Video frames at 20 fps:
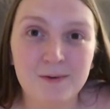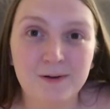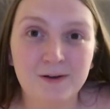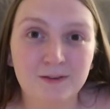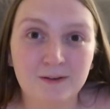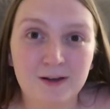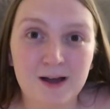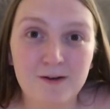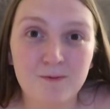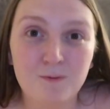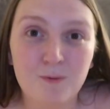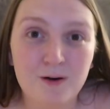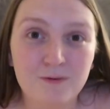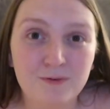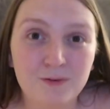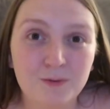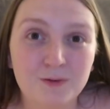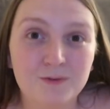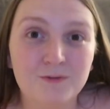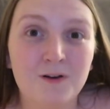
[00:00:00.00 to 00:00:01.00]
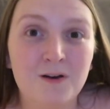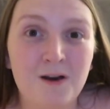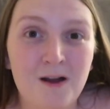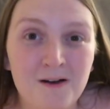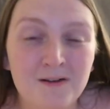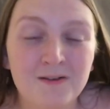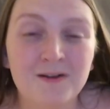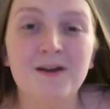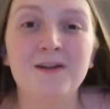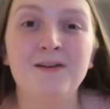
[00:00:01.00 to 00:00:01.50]
because I have waffled for
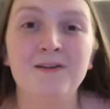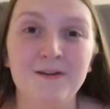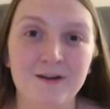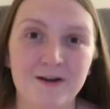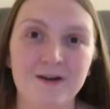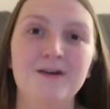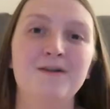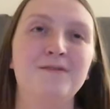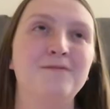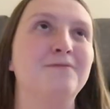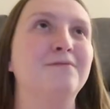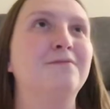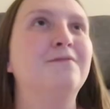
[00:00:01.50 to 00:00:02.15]
long enough.